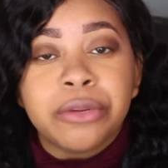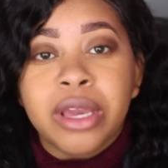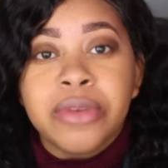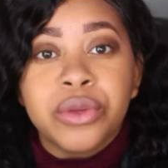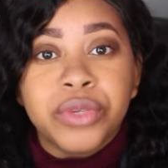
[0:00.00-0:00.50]
or
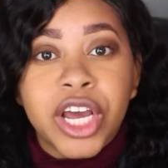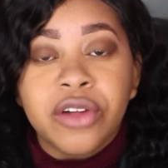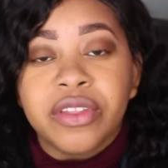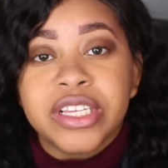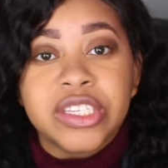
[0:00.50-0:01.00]
maybe you
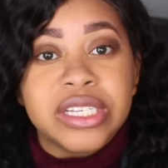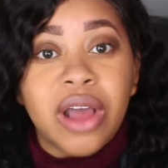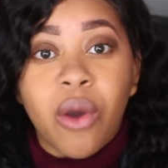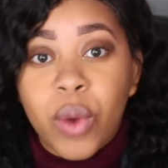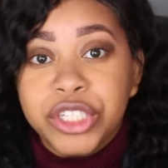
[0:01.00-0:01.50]
know that this is
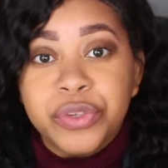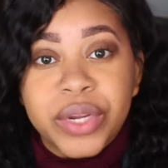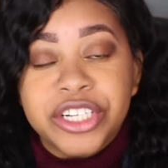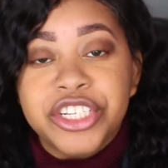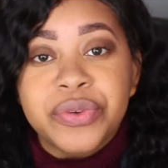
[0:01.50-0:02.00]
what you
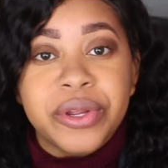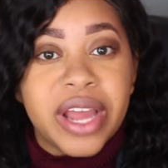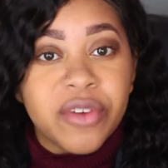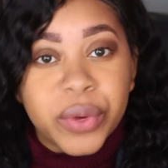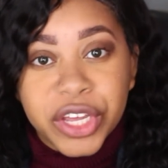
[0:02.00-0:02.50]
want to do and you
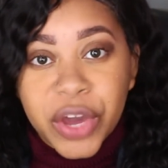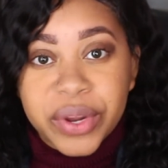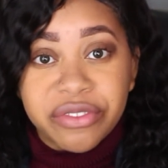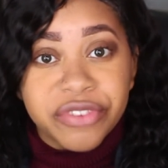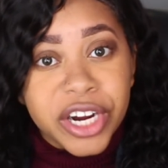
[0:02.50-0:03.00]
never want to go
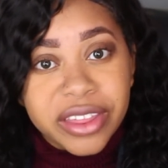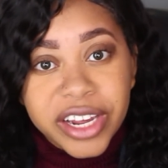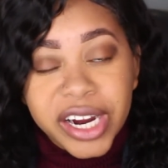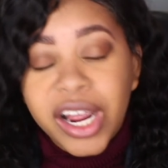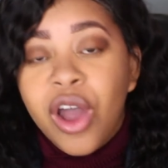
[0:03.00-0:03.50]
any
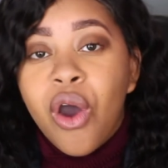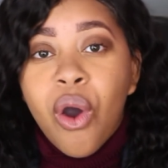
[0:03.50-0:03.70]
further,